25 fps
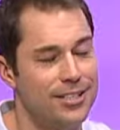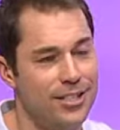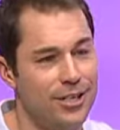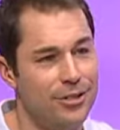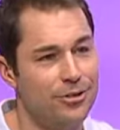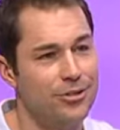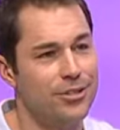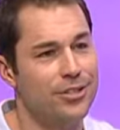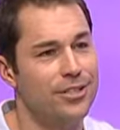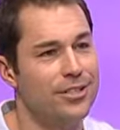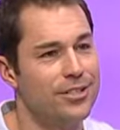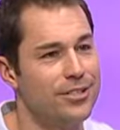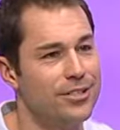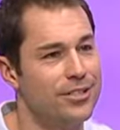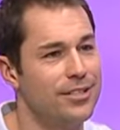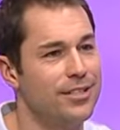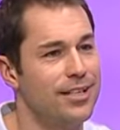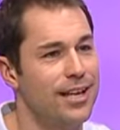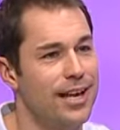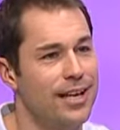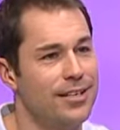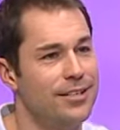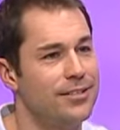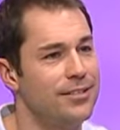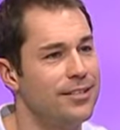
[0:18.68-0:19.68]
children and
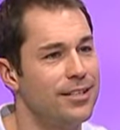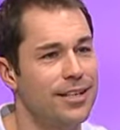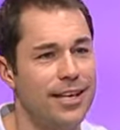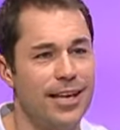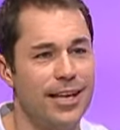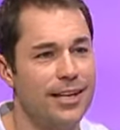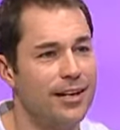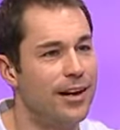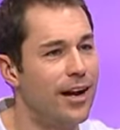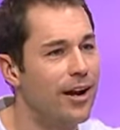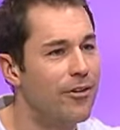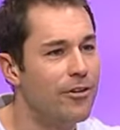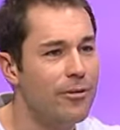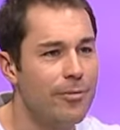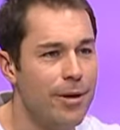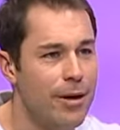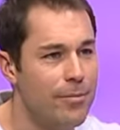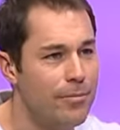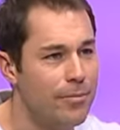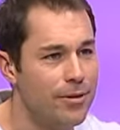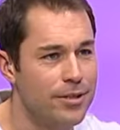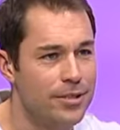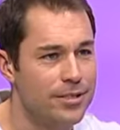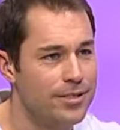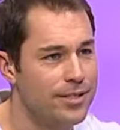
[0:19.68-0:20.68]
stairs. As a kid, I
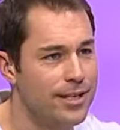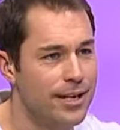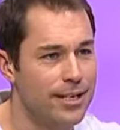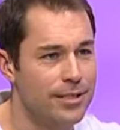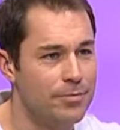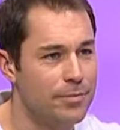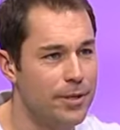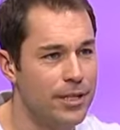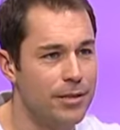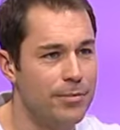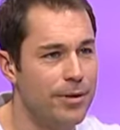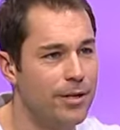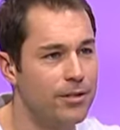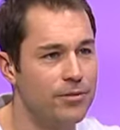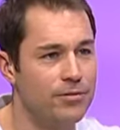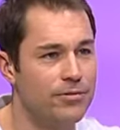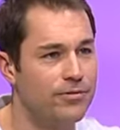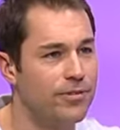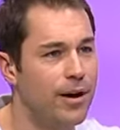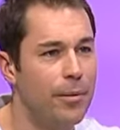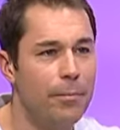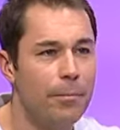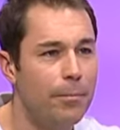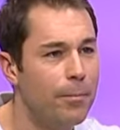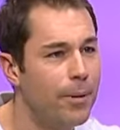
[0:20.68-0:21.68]
remember the stairs being the most
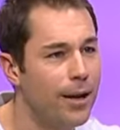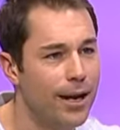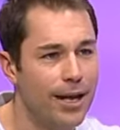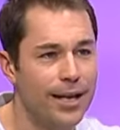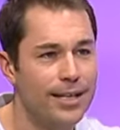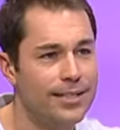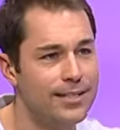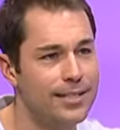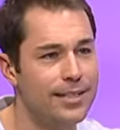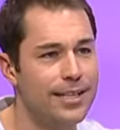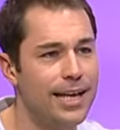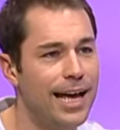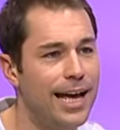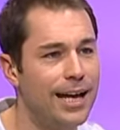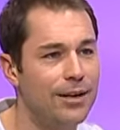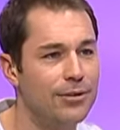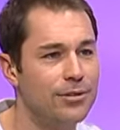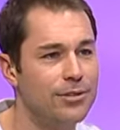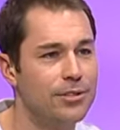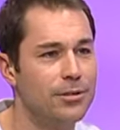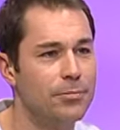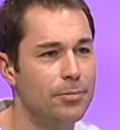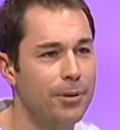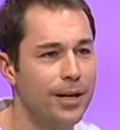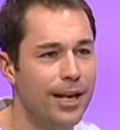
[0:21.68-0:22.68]
fun place in the
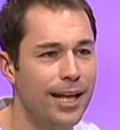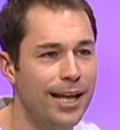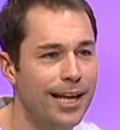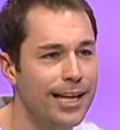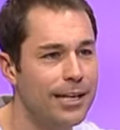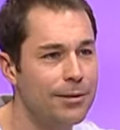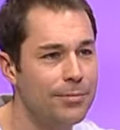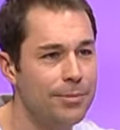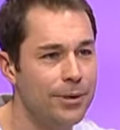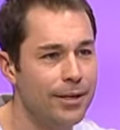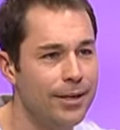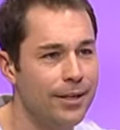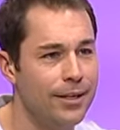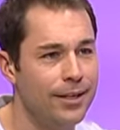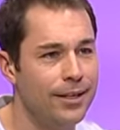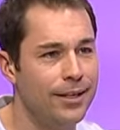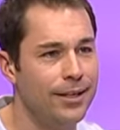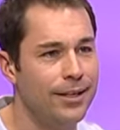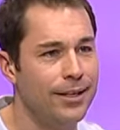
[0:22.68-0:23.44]
house to play, but